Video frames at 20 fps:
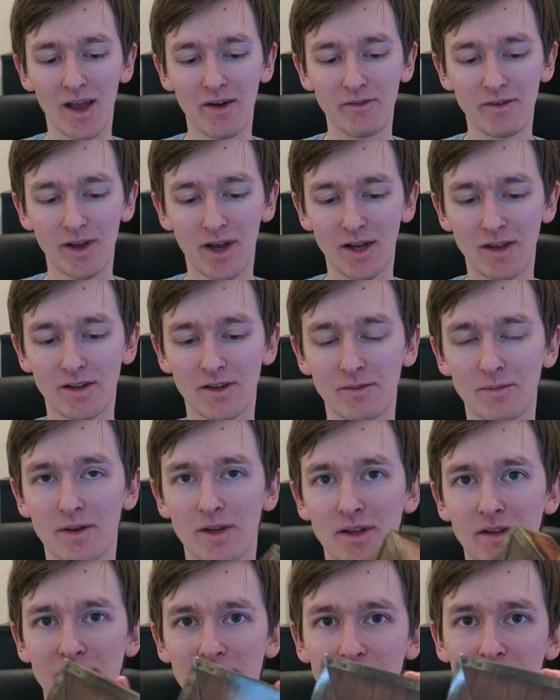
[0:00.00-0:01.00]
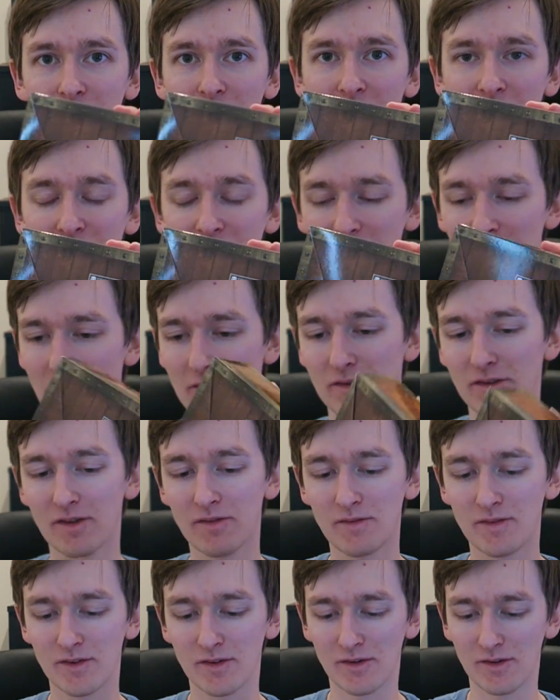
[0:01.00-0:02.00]
a heavy item, and it's
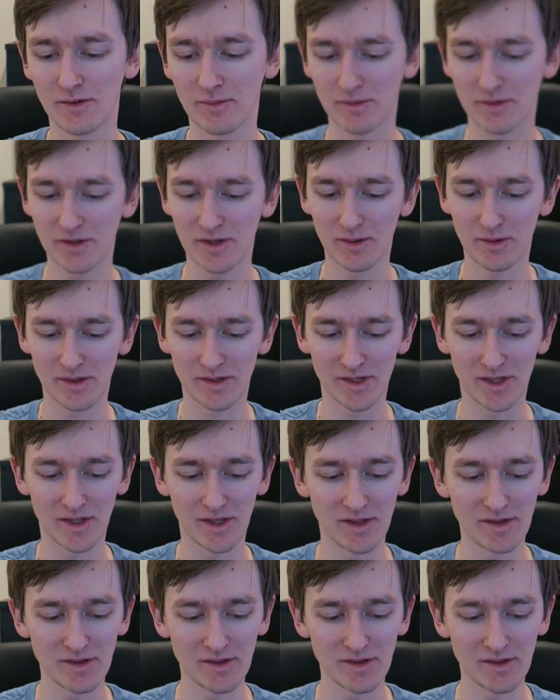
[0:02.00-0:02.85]
exclusive, so we'll see what's in